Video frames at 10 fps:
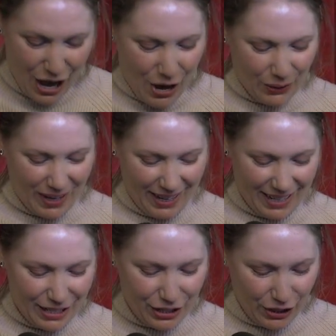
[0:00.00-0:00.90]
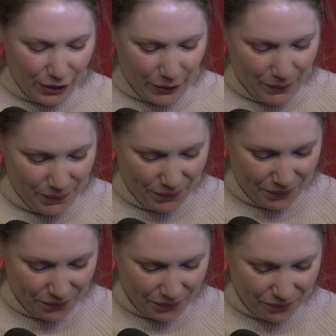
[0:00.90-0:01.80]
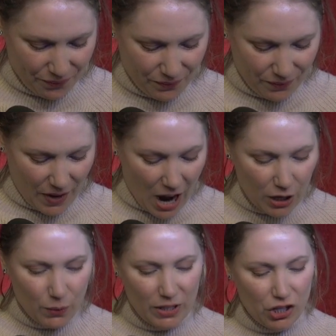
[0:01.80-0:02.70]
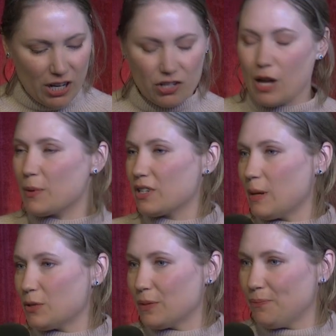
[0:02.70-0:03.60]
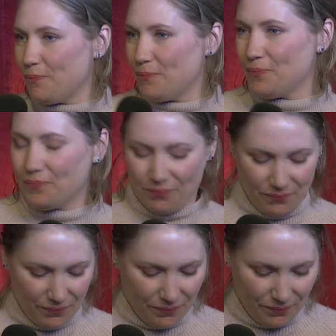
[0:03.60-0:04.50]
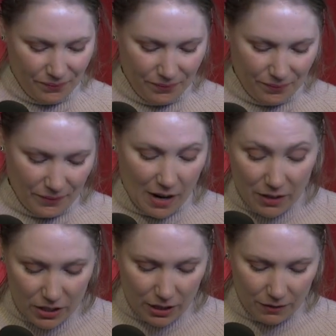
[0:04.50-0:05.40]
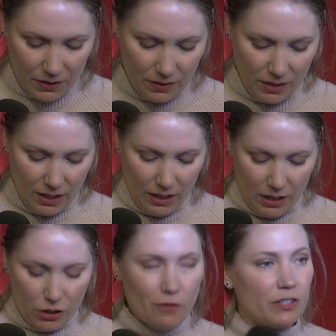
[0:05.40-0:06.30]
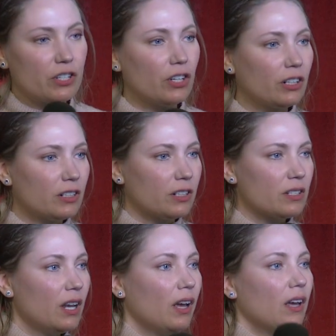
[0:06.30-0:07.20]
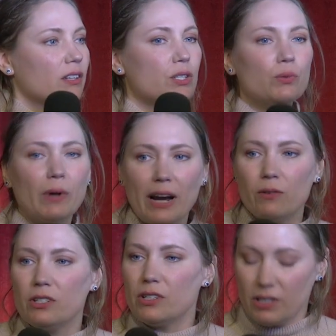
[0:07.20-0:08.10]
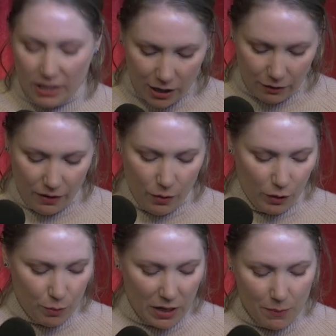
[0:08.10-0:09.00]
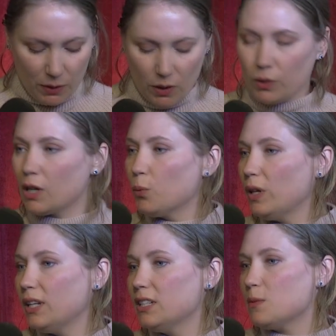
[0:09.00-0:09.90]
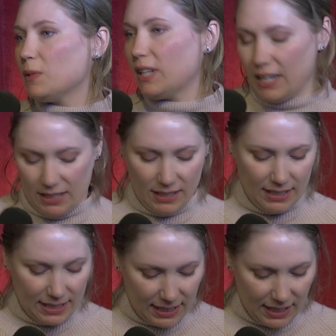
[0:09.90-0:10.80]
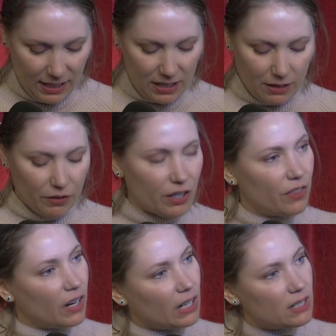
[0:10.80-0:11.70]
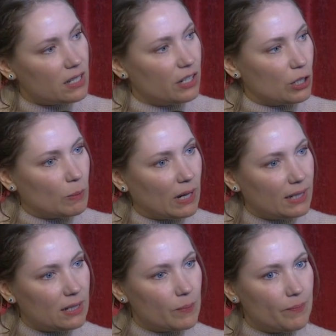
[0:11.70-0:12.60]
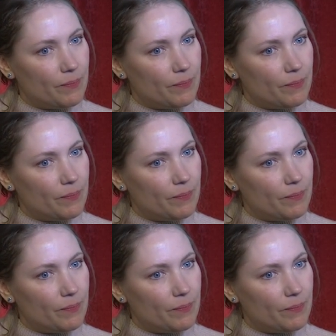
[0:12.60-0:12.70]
Okay, so how do we change that perception of ourselves? So for starters, surround yourself with people who are willing to plant the seeds of good thoughts in your mind.